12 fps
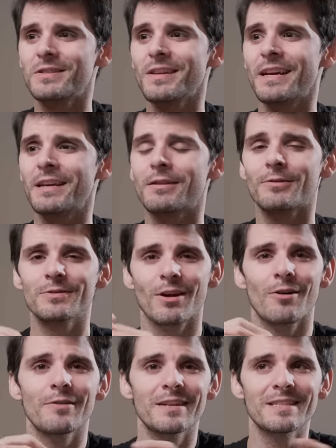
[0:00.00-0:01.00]
Like there's
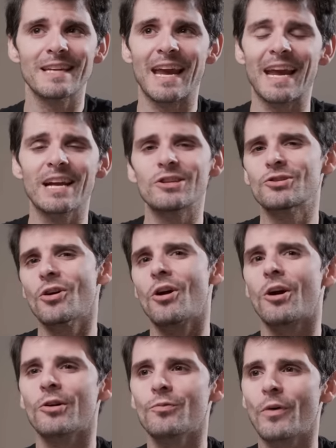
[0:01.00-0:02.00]
all this aged
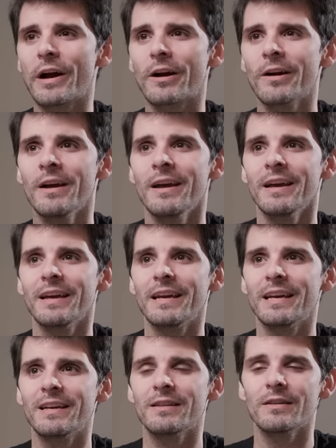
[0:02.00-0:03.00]
hardware
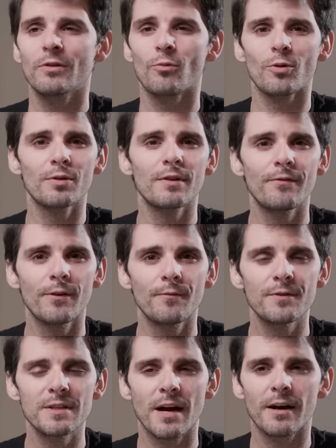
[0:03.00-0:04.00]
in the world of film
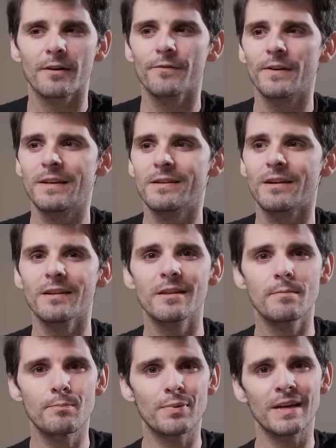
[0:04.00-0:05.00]
photography, none of the
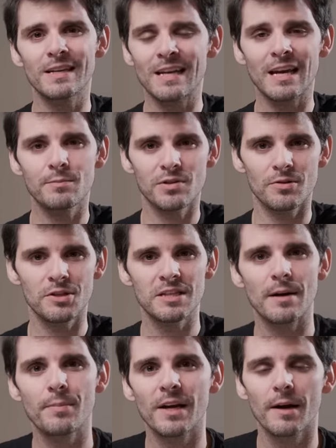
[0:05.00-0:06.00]
big names are
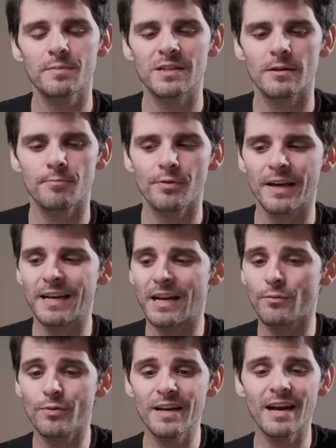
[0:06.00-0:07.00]
stepping up to the plate,
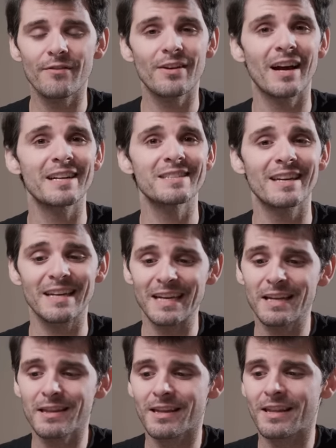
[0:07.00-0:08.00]
and we have guys like
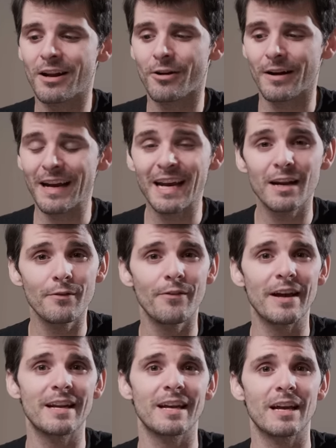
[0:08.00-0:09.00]
Ethan that are
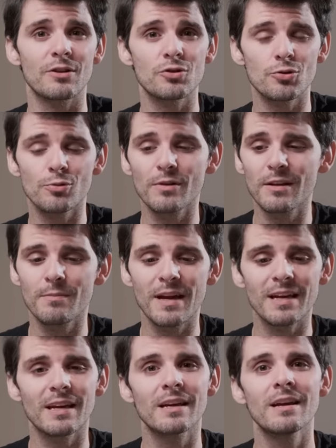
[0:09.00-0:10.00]
innovating and truly
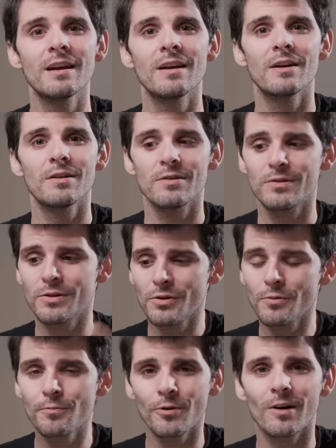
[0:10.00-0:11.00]
making
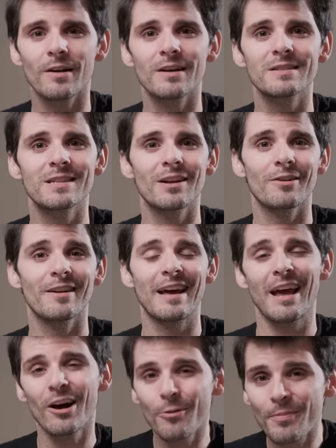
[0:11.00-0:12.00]
new products that are gonna
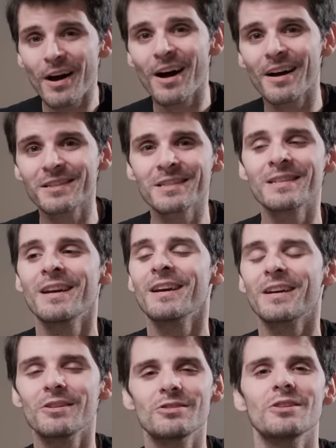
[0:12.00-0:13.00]
help us
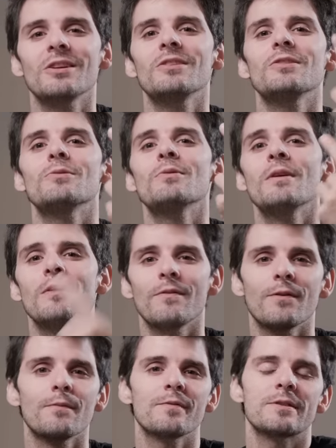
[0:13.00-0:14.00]
continue
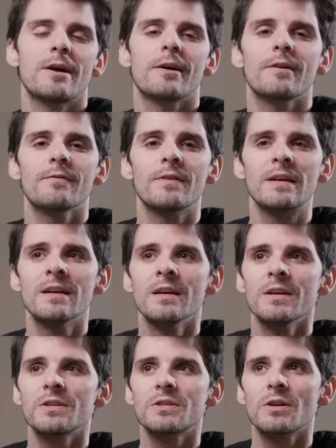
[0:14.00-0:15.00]
film photography.
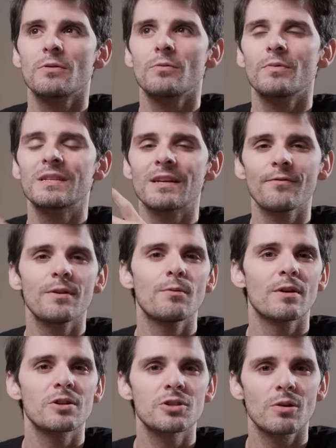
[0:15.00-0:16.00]
So we definitely
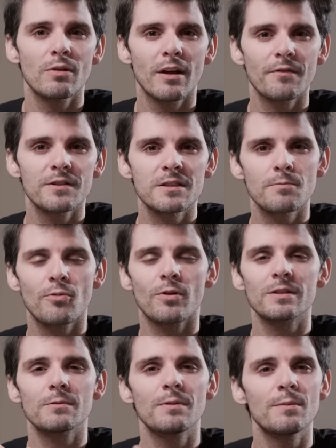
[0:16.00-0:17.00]
wanna show love and
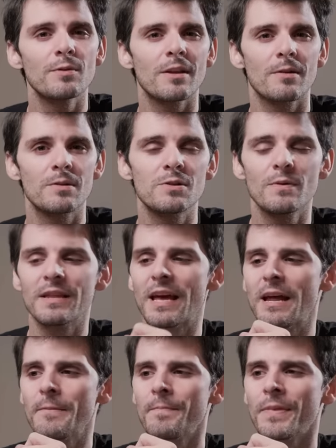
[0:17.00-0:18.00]
support to people that are doing
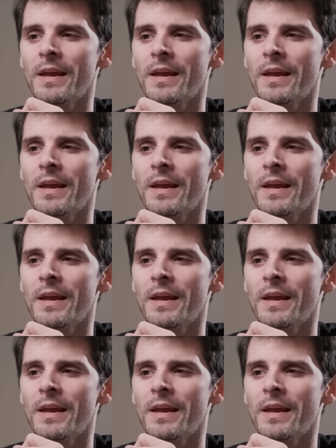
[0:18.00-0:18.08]
that.